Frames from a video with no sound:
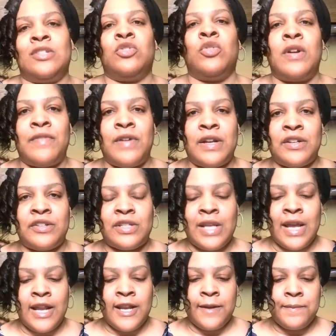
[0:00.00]
sort of
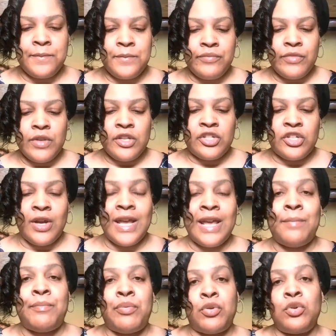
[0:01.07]
understanding. So
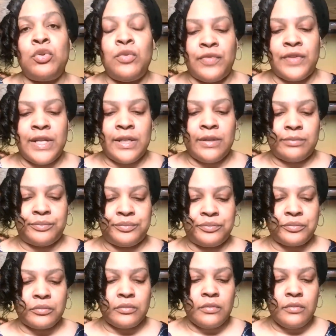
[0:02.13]
it proved it.
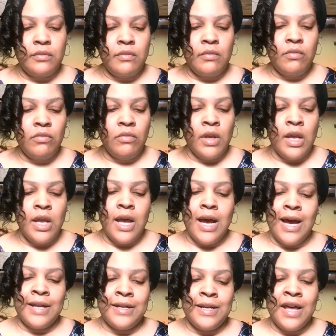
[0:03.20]

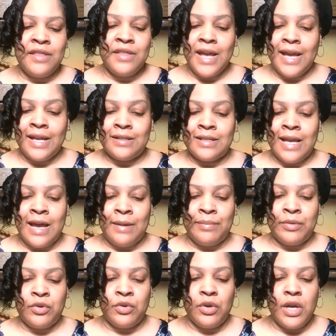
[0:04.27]
Another
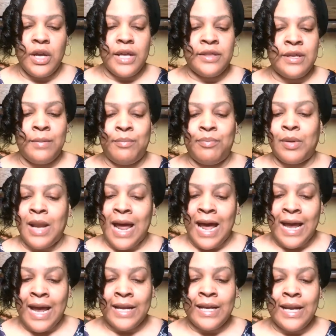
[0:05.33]
example, the
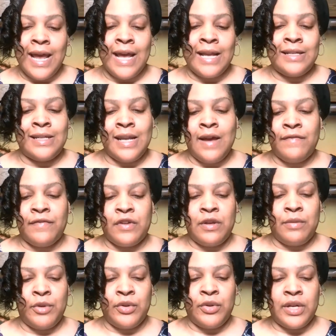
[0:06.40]
blind and deaf
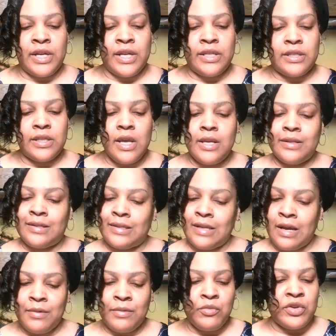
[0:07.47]
communities.
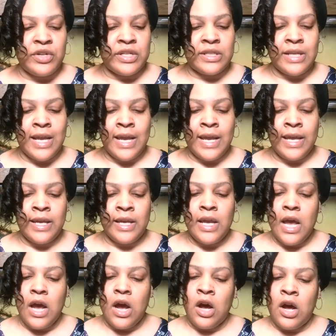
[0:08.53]
Some were saying
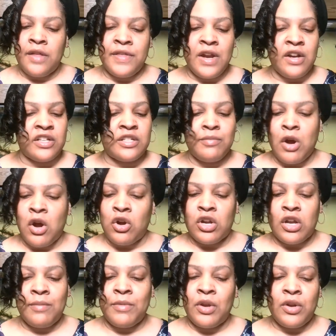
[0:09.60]
they're a small
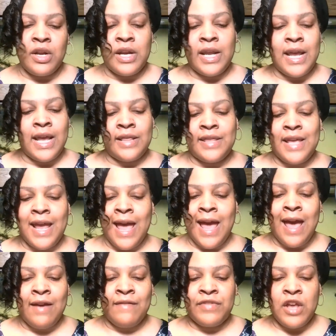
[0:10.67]
community and they
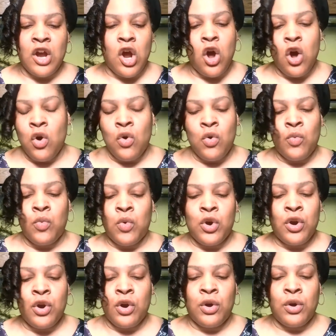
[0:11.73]
have their own
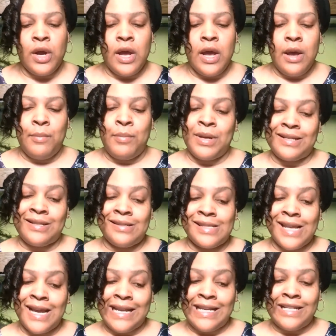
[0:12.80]
world, but
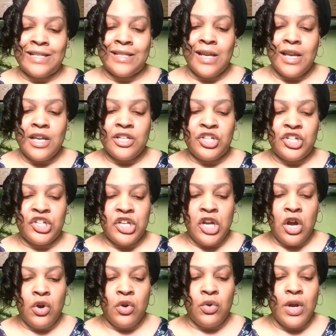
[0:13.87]
studies
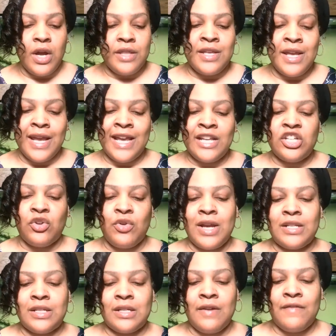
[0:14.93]
show the
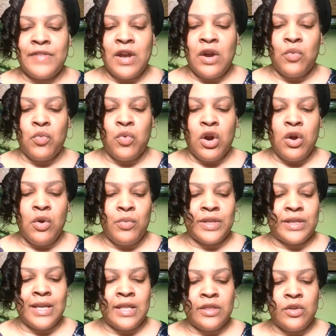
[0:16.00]
integration of their world
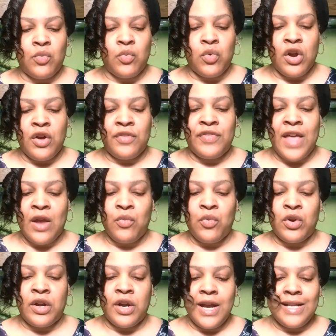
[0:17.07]
within the world they
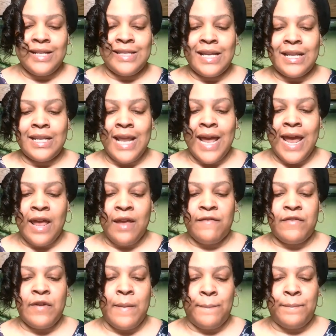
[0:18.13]
were delayed
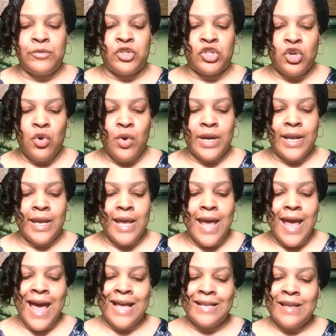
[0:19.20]
from joining
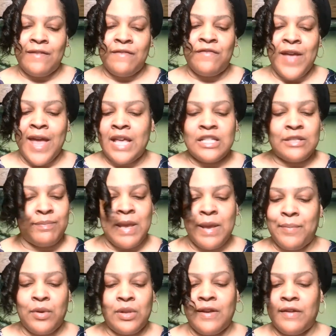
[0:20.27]
has advanced
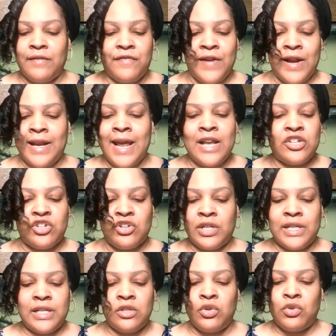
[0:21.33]
people in
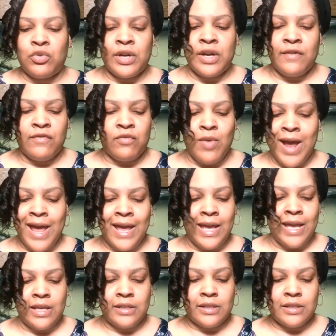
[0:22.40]
financially lucrative
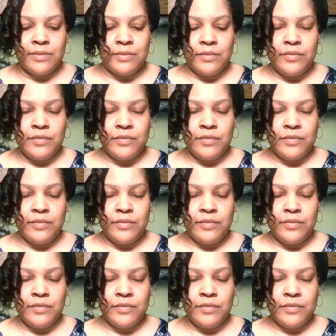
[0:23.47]
ways.